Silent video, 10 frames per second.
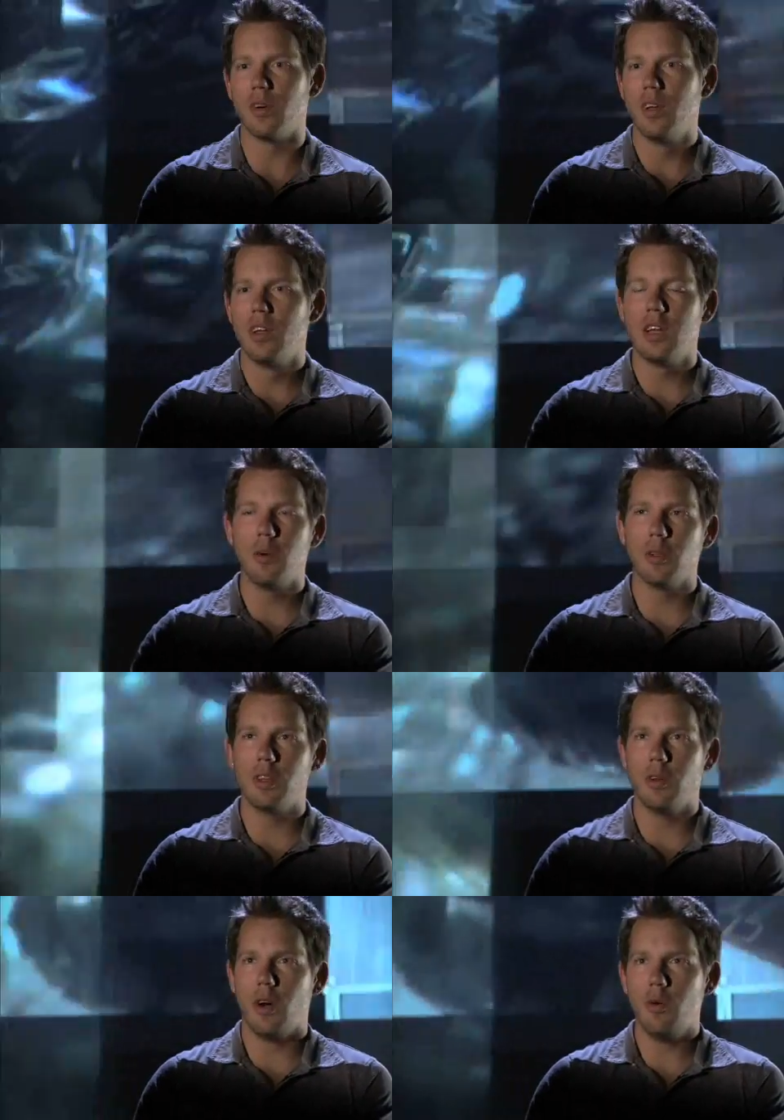over.
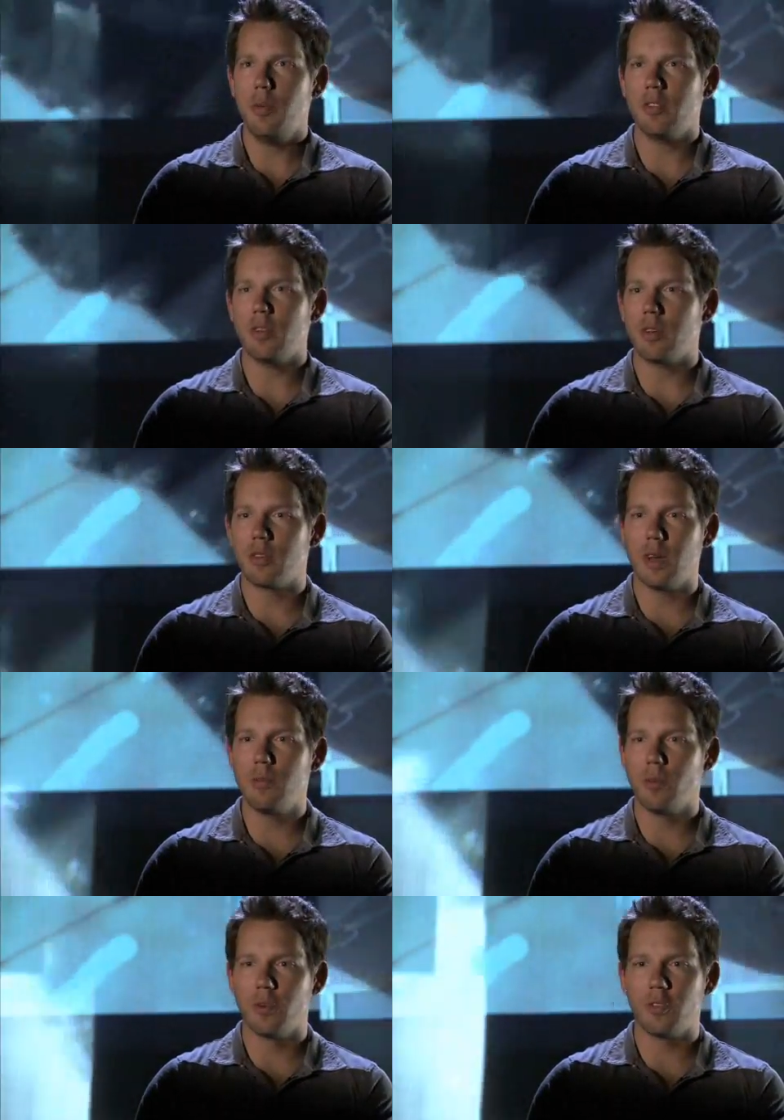Or all we basically
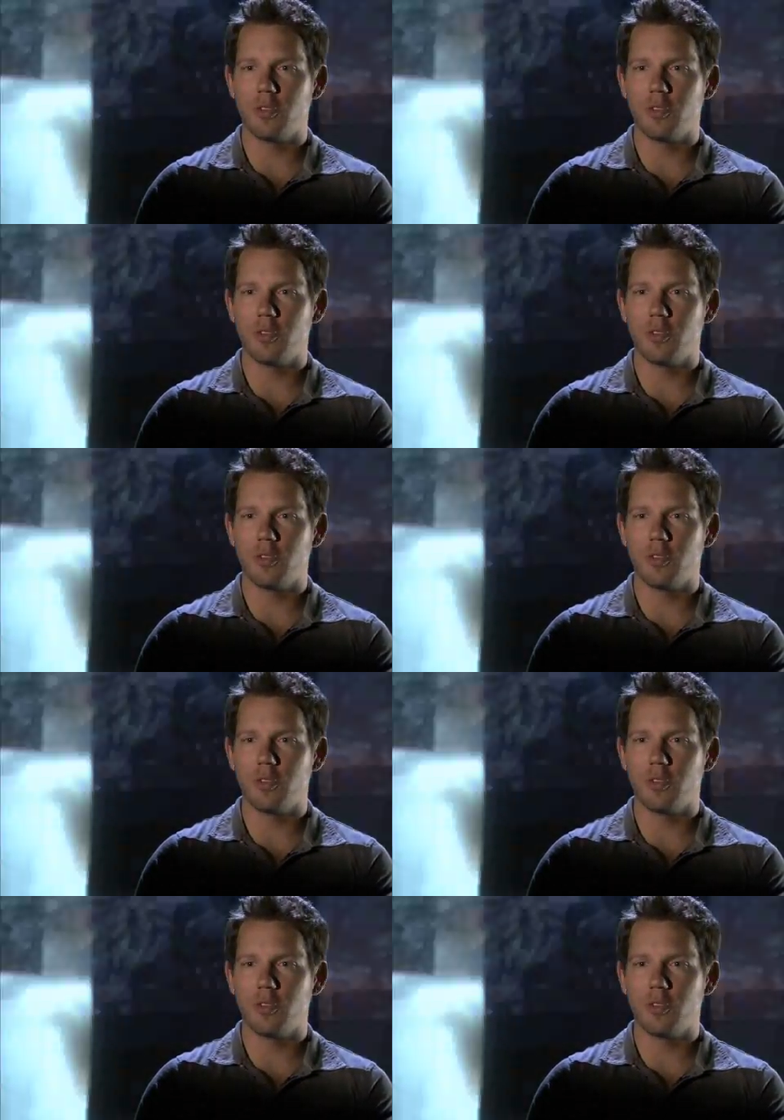have time